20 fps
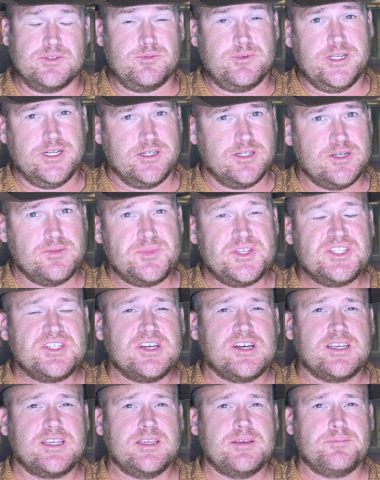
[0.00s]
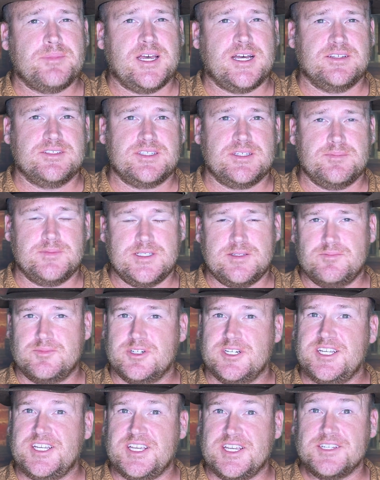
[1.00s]
We are going to be talking about something
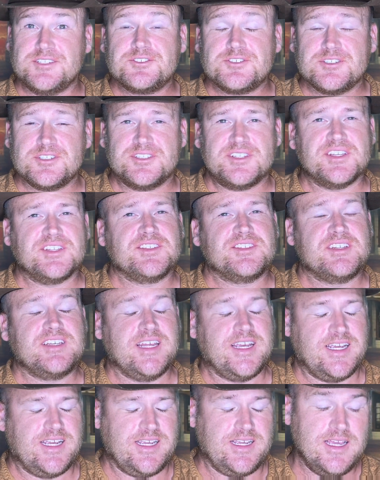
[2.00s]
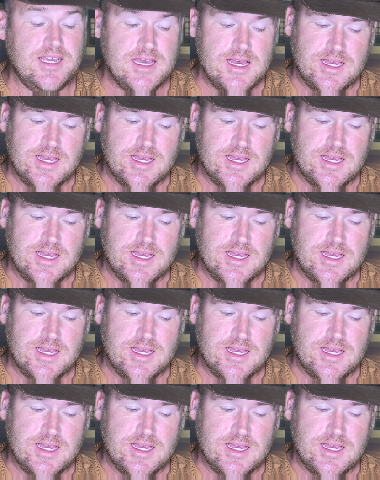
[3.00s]
pretty interesting today,